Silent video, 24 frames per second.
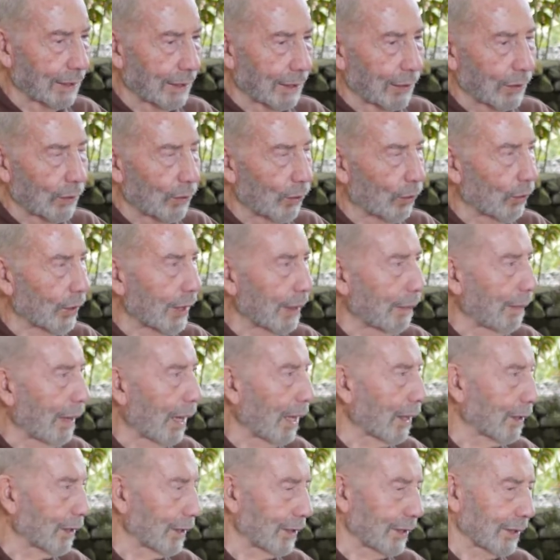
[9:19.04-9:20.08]
Corky
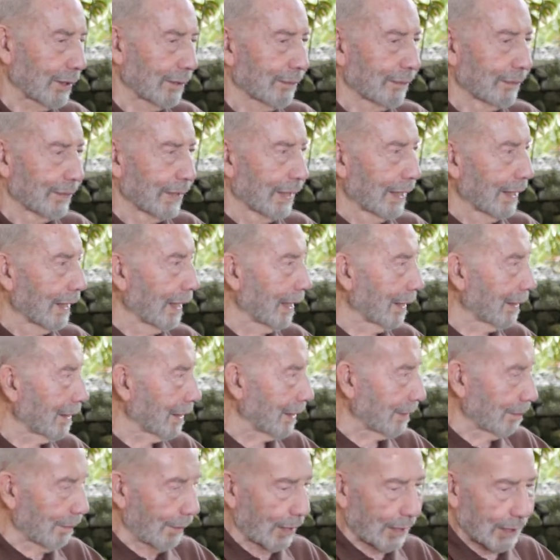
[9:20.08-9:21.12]
Market, and
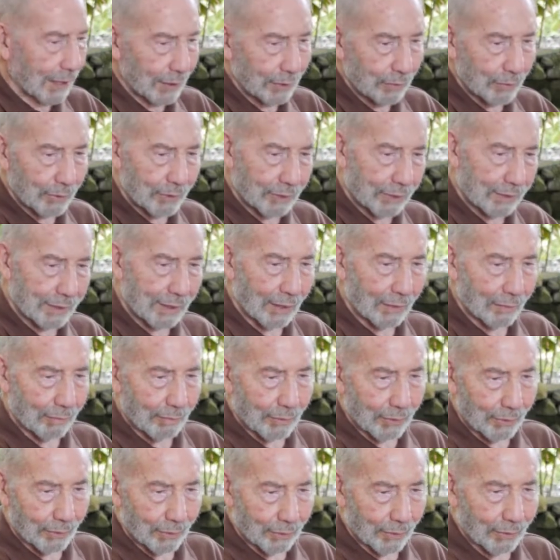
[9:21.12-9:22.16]
this market was down
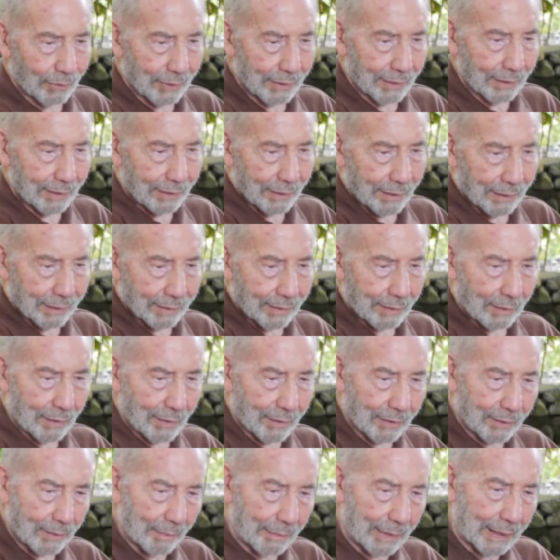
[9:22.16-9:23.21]
below and on
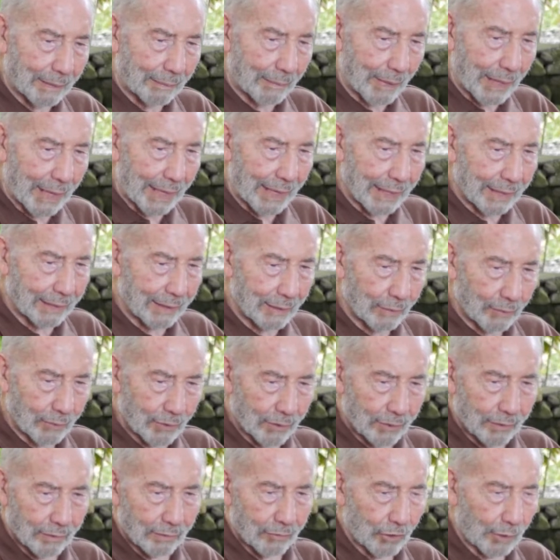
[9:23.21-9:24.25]
a big bay, and
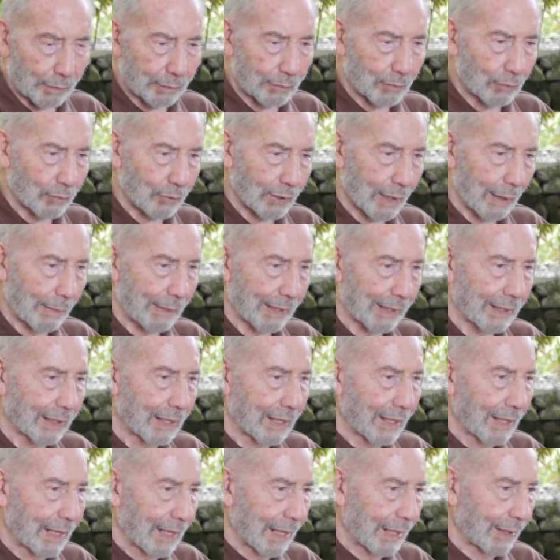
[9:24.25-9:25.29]
those ships would come in,
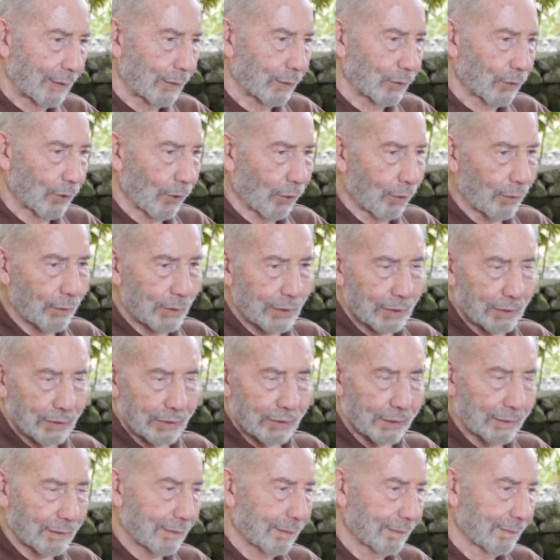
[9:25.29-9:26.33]
and there was always
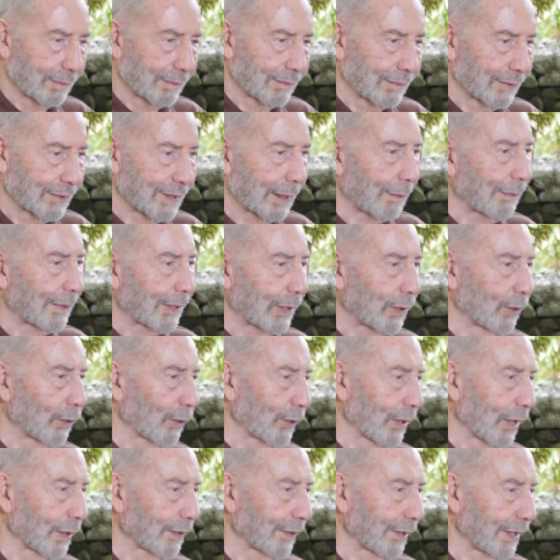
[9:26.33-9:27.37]
something going
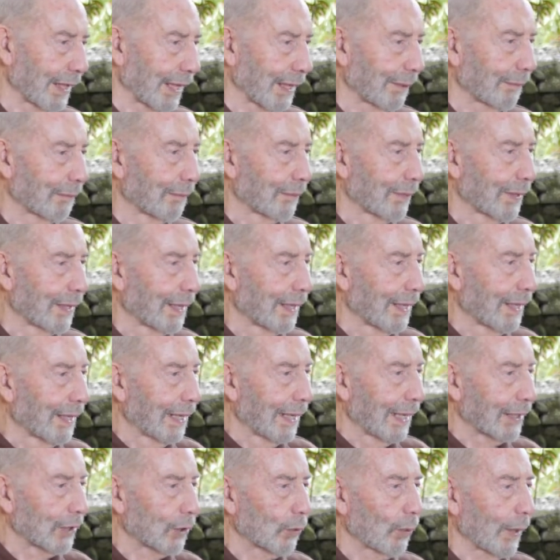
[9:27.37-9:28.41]
on there,
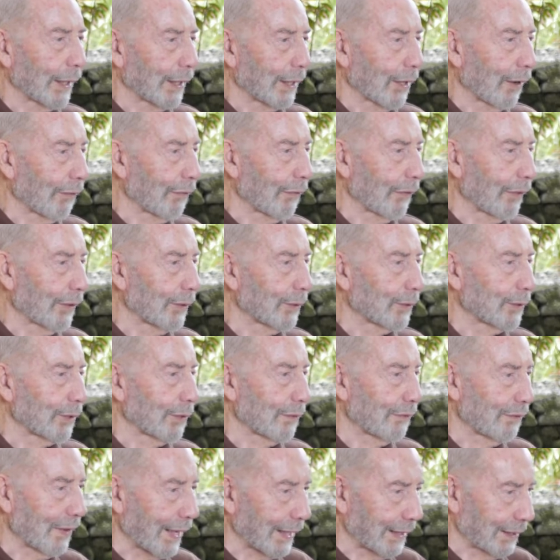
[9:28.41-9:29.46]
and quite often there was a
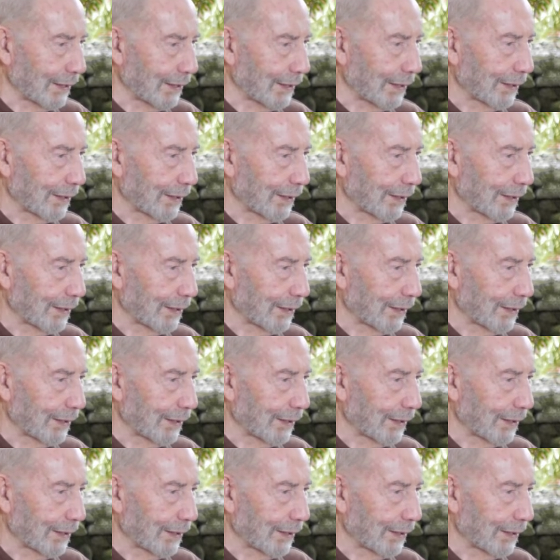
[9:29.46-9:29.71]
fight.